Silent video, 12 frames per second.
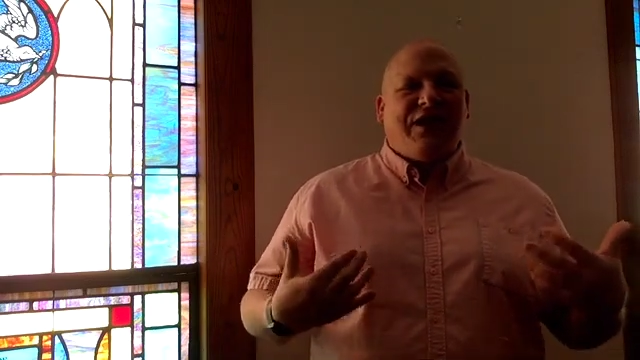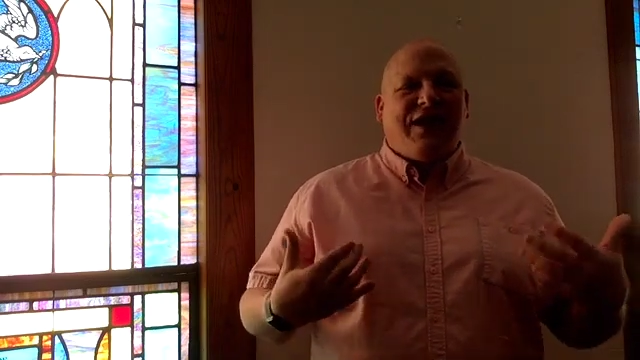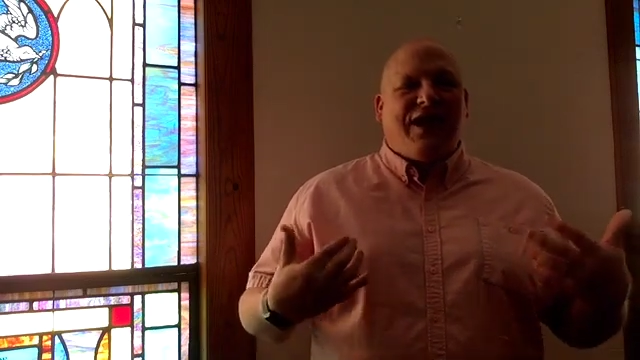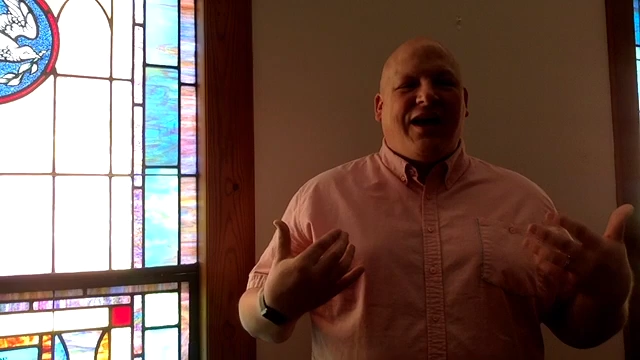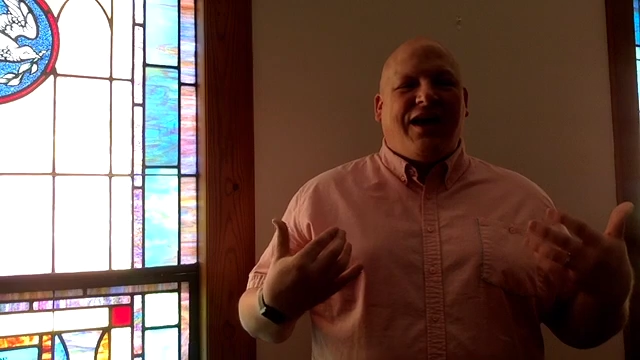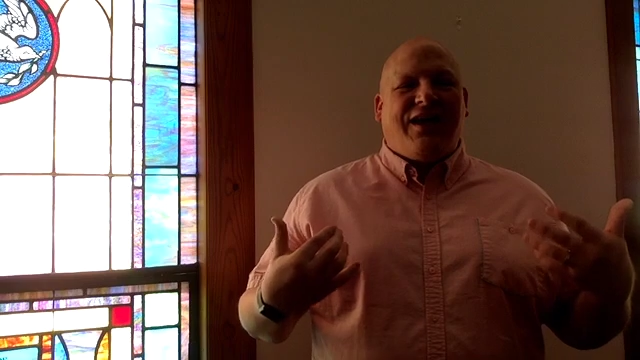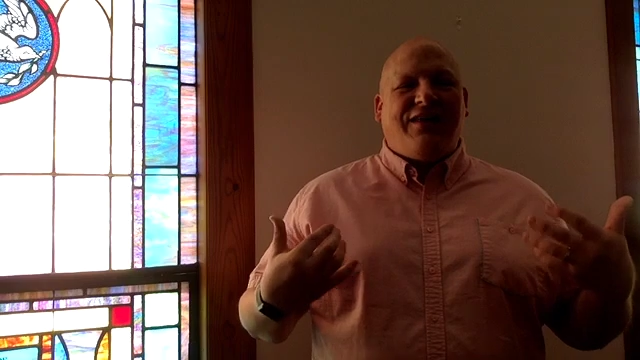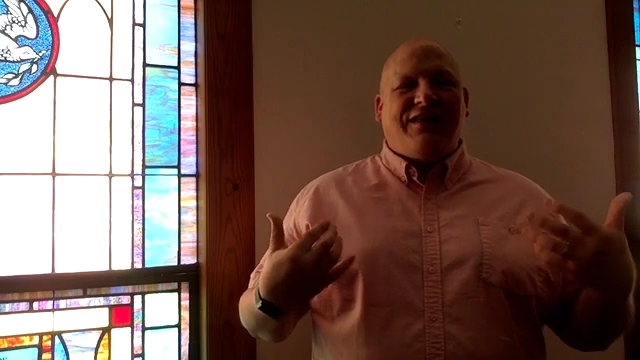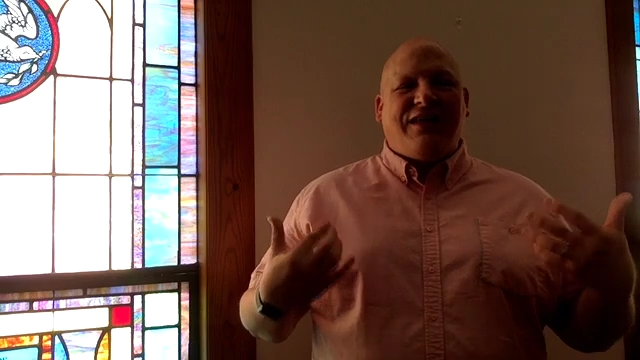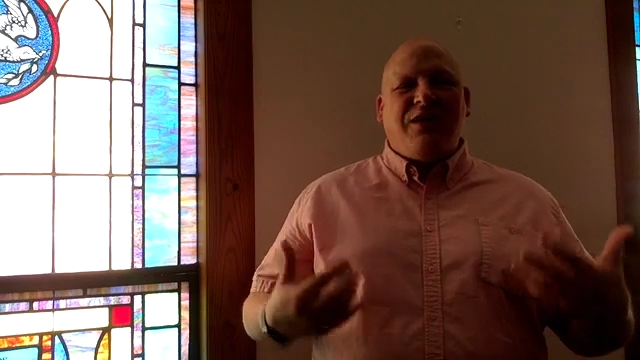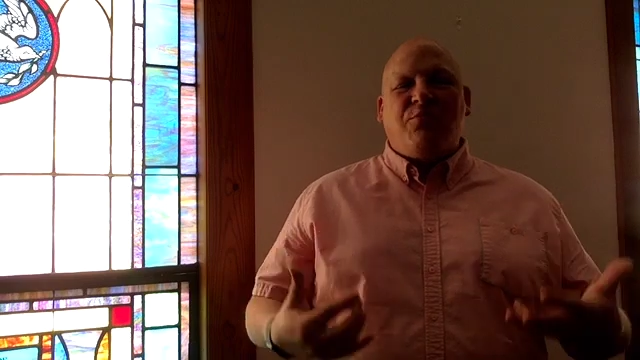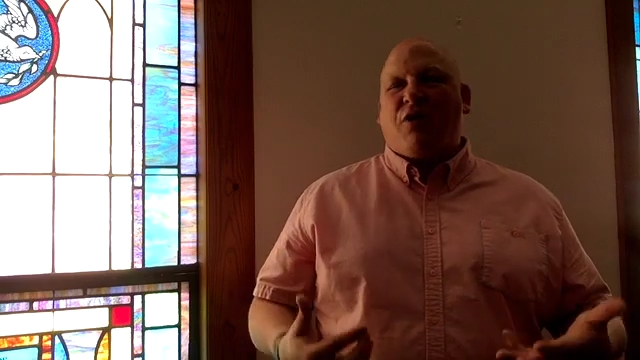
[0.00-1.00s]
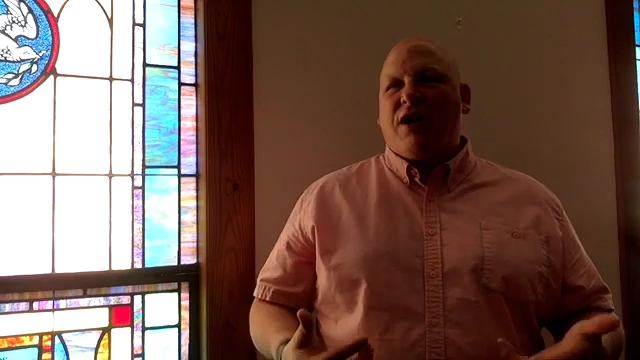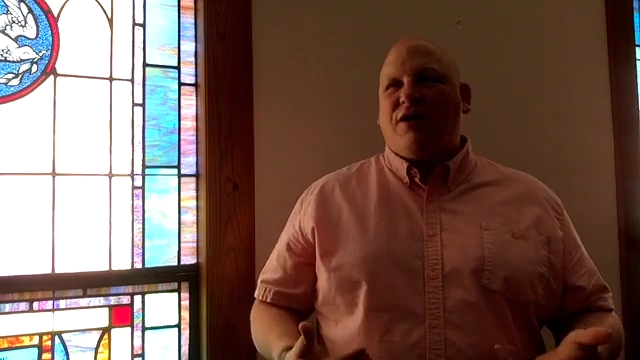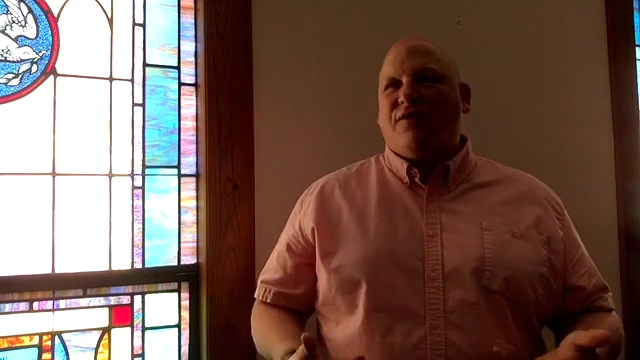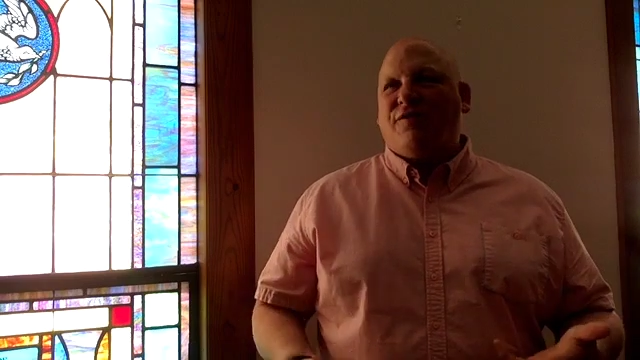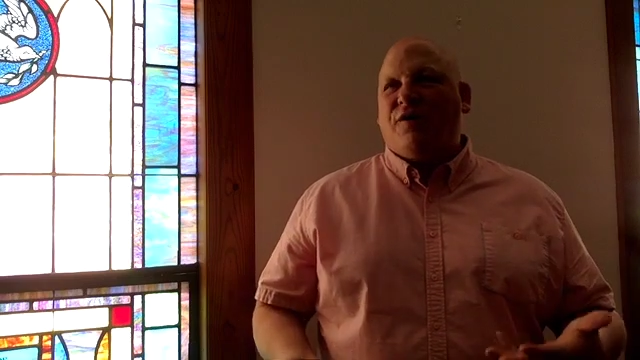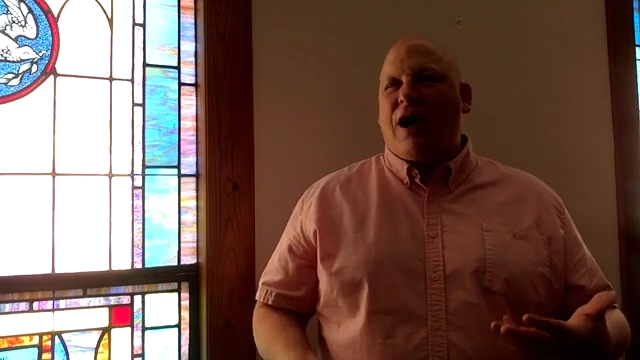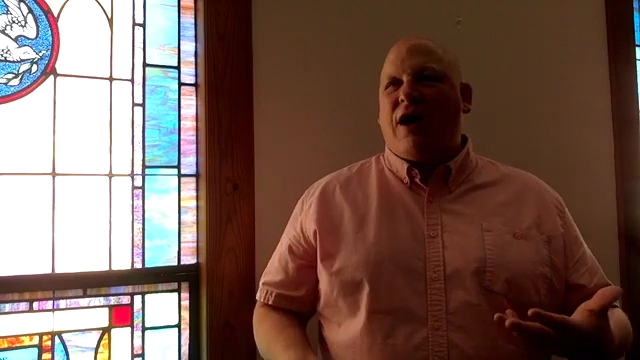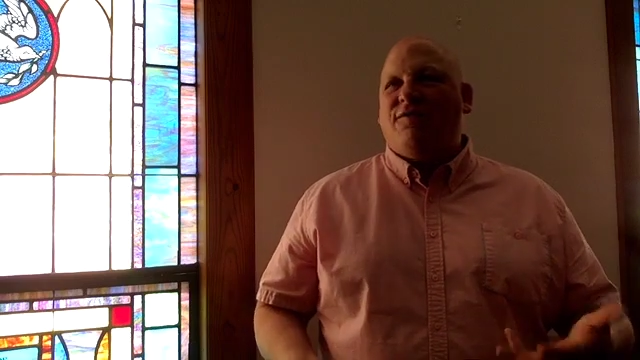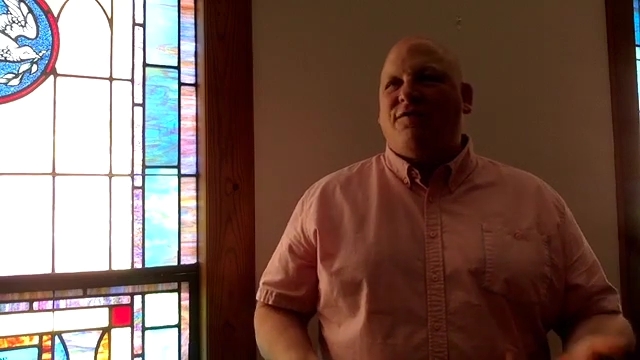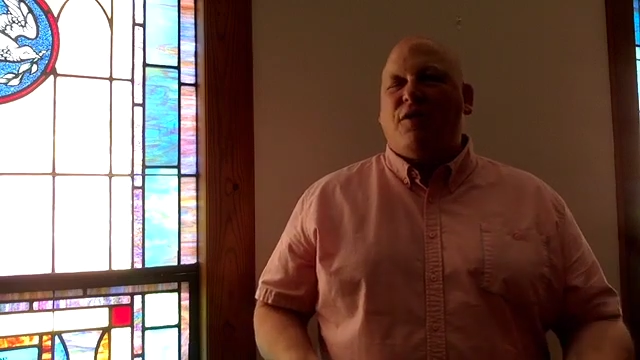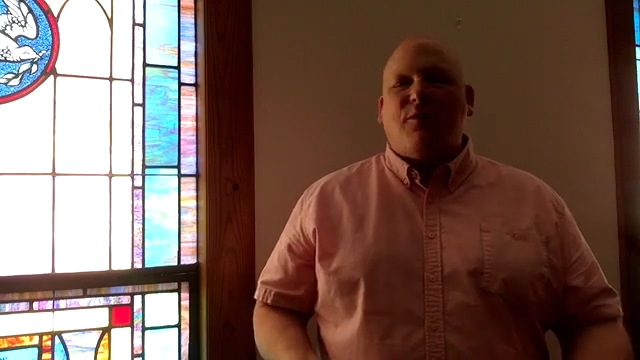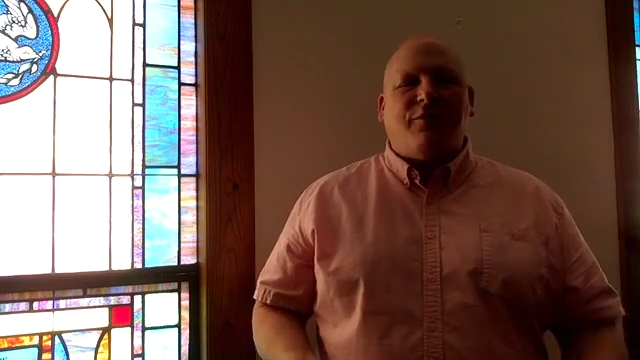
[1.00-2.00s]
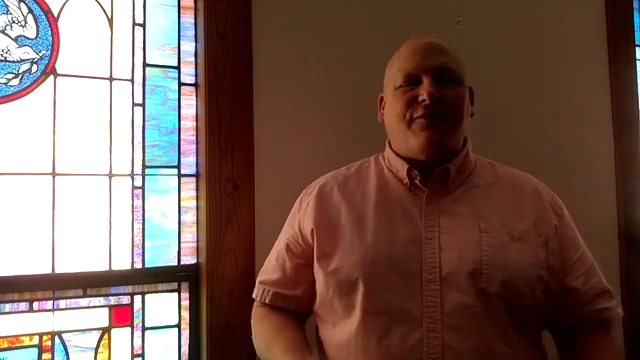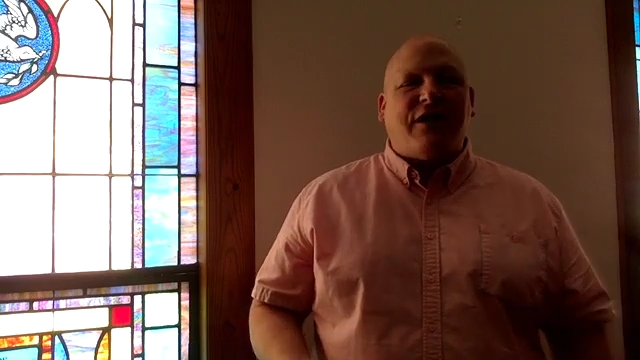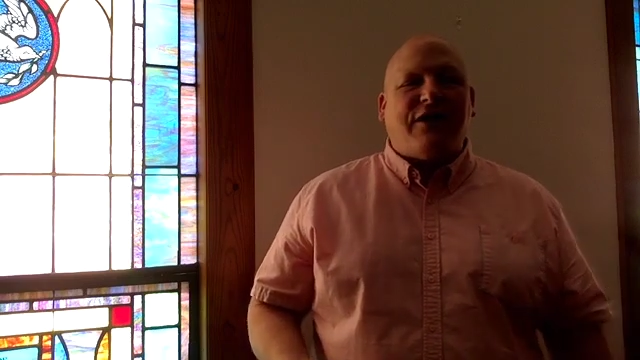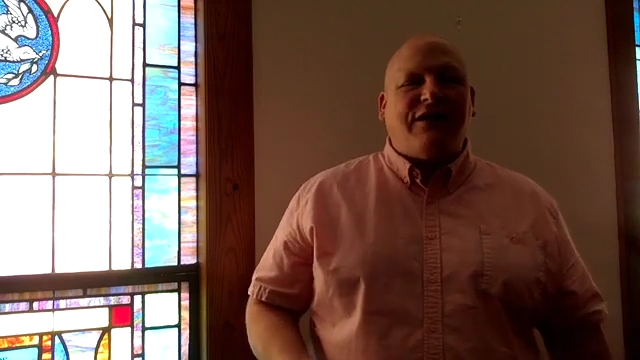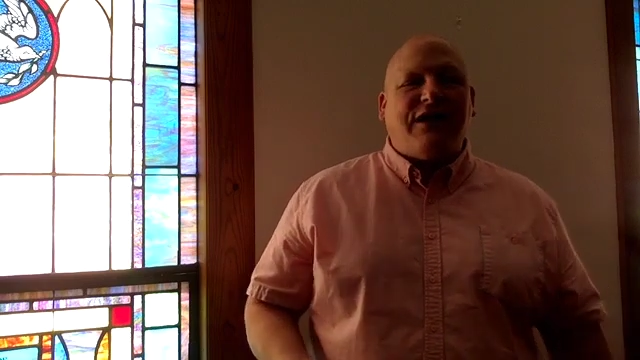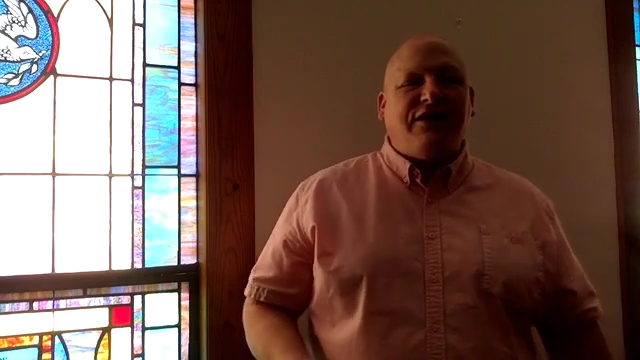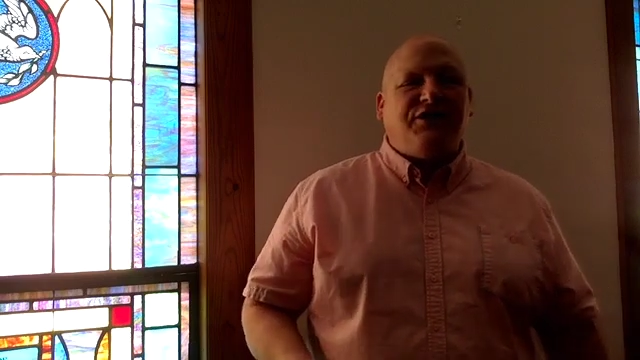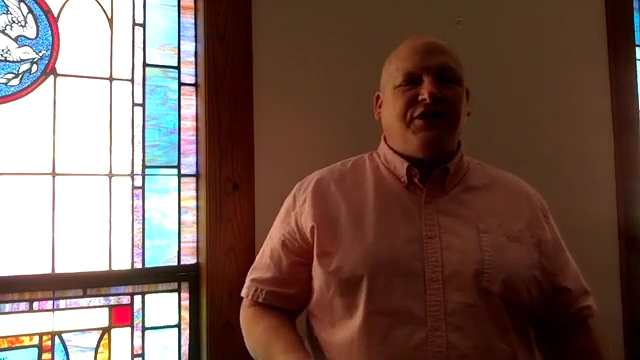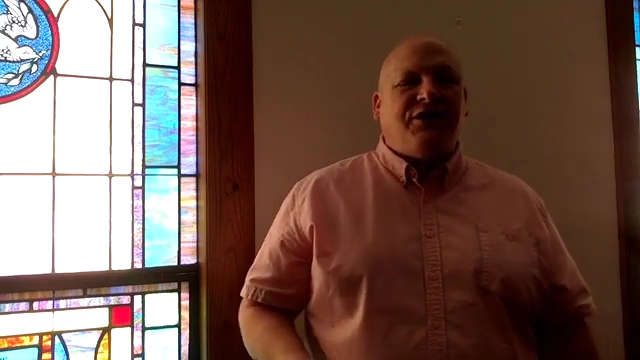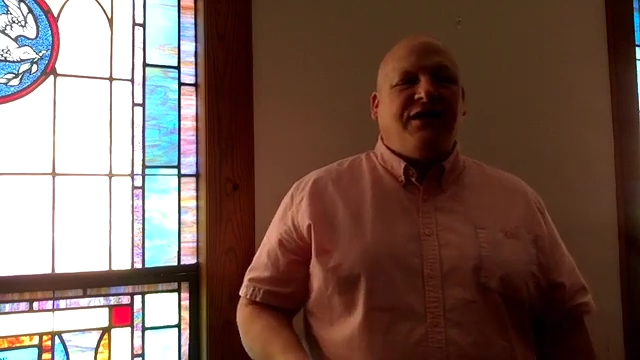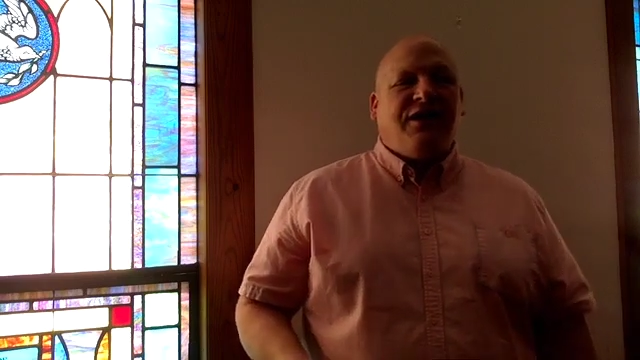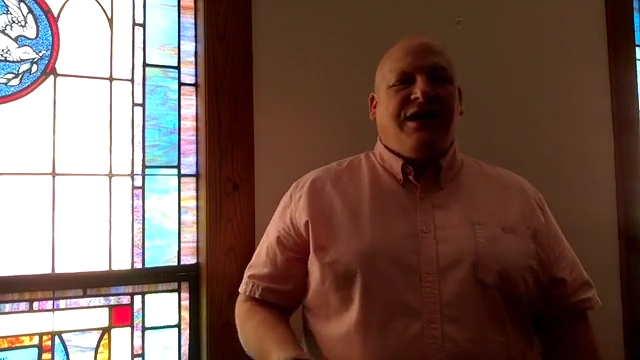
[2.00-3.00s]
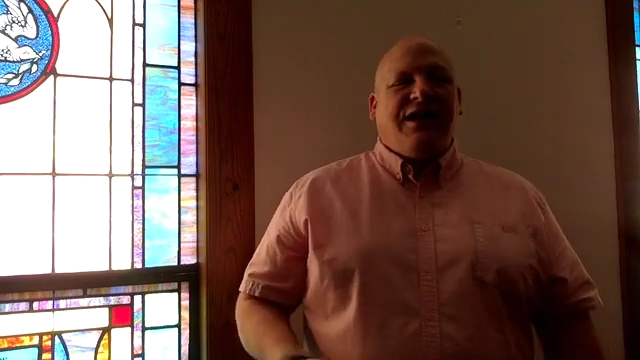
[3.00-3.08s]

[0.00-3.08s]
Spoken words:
the hymn writer, for How Firm a Foundation,